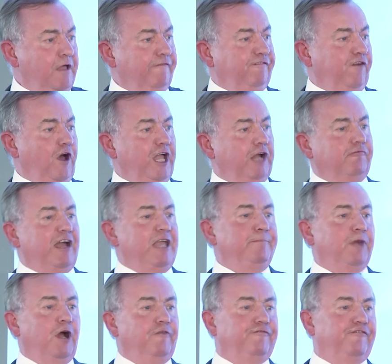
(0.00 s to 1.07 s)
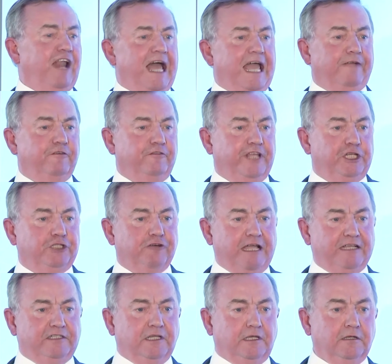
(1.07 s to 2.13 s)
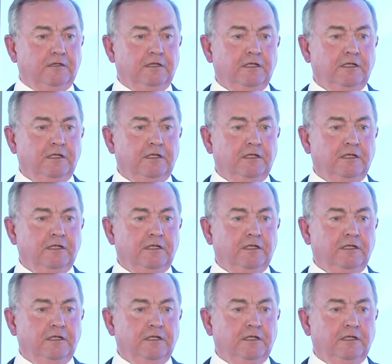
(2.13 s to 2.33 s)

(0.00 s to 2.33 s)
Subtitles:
fly a rainbow flag from their tractor,